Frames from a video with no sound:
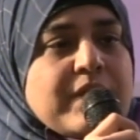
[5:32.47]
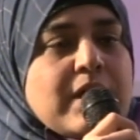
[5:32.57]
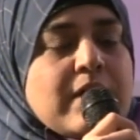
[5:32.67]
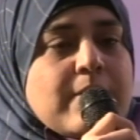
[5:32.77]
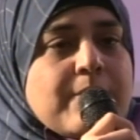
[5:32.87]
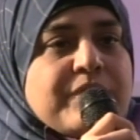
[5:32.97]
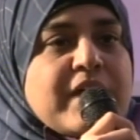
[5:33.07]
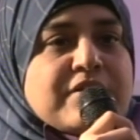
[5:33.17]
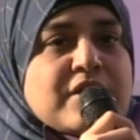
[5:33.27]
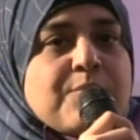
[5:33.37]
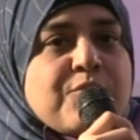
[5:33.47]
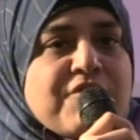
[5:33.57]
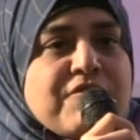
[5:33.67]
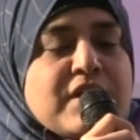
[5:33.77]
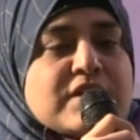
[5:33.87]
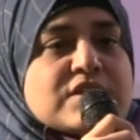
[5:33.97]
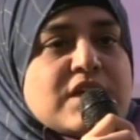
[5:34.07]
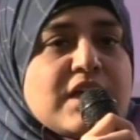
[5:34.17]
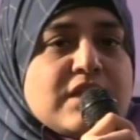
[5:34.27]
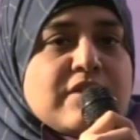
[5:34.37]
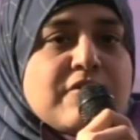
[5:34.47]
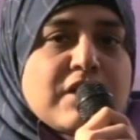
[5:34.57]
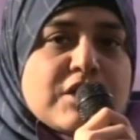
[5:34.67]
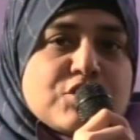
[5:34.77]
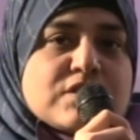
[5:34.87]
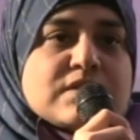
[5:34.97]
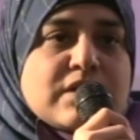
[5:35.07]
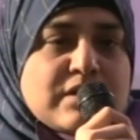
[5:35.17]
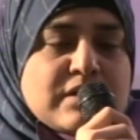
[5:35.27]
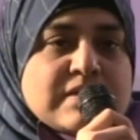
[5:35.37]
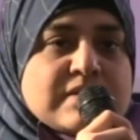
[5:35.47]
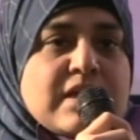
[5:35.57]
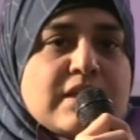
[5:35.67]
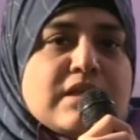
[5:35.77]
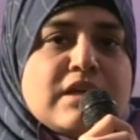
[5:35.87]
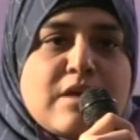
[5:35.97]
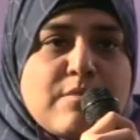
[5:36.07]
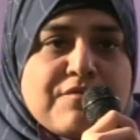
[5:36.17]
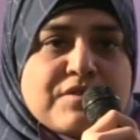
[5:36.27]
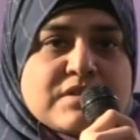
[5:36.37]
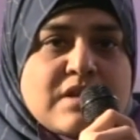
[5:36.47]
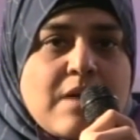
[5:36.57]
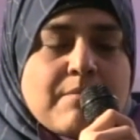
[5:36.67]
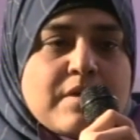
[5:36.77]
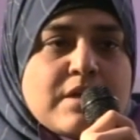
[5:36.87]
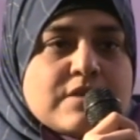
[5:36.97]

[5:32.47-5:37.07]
that are prevalent in the religious circles in the name of Islam.